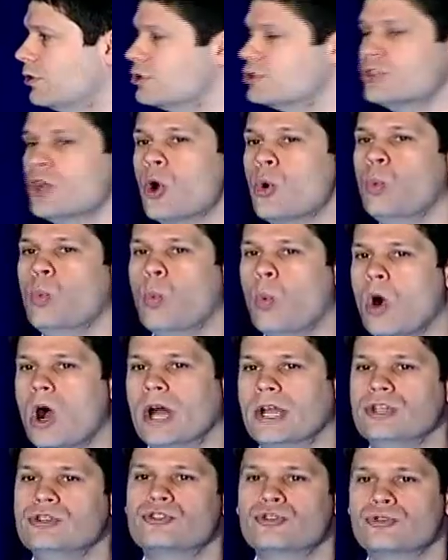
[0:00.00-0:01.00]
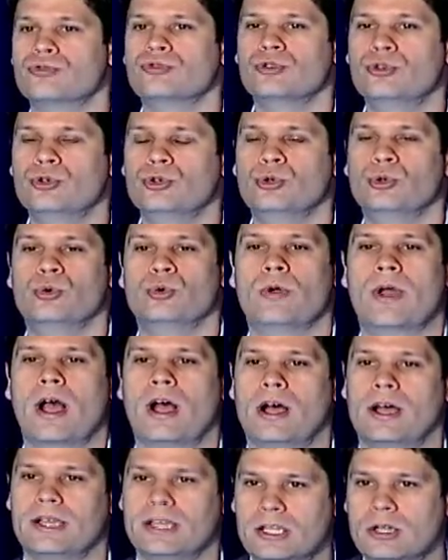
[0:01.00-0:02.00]
There's no one true
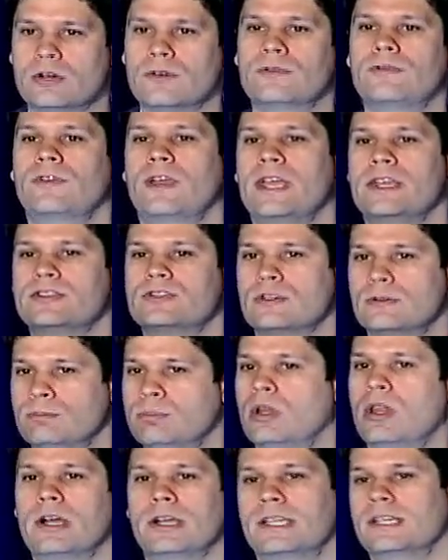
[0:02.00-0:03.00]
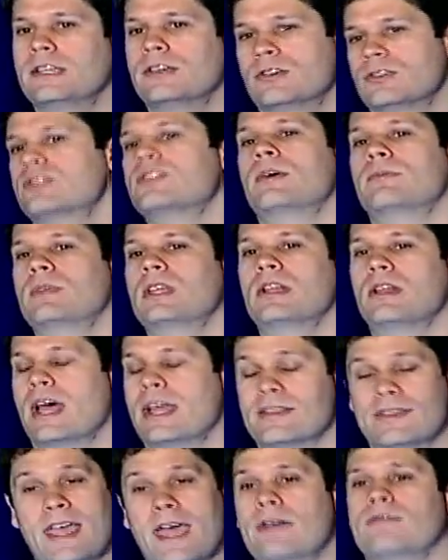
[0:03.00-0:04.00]
uh, interface or plugin or something
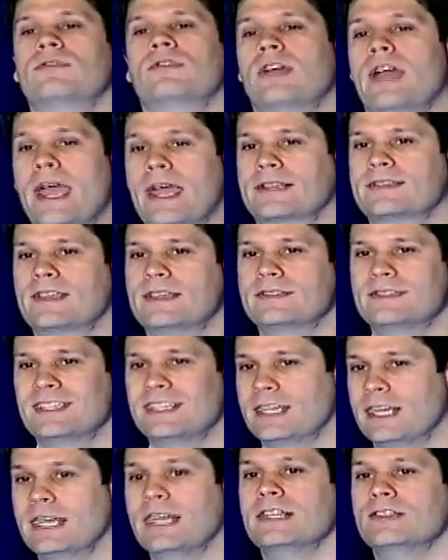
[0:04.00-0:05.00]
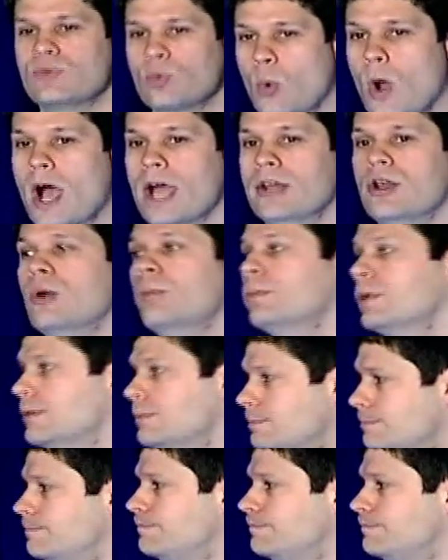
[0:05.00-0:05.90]
like that for accessing it. It's wide open.